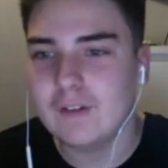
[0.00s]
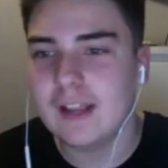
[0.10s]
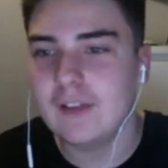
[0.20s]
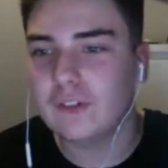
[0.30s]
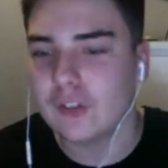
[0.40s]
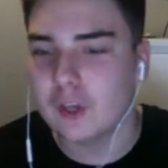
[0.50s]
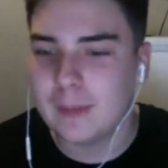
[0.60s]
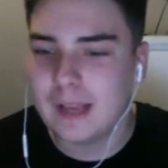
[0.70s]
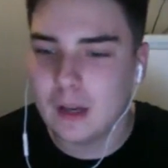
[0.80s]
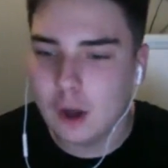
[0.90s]
so it's going to be a
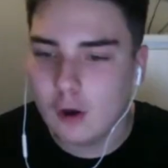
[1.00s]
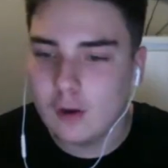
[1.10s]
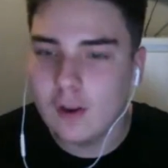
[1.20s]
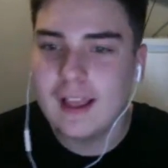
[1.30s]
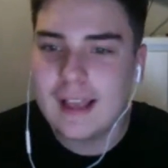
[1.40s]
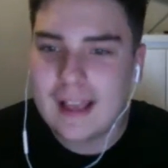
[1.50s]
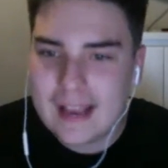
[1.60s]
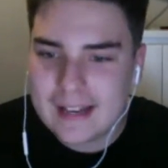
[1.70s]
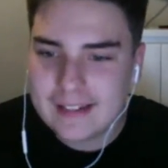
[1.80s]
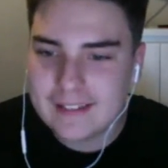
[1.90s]
long,
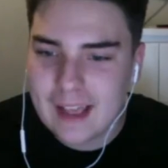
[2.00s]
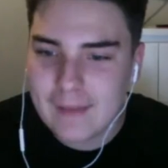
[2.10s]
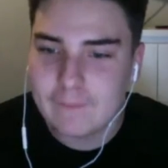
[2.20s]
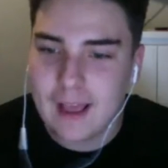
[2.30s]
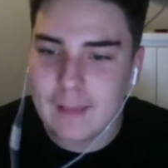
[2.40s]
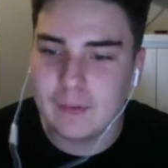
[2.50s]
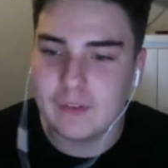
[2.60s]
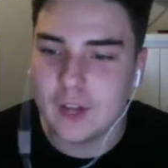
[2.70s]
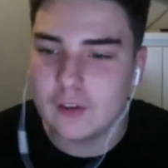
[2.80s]
in-depth episode.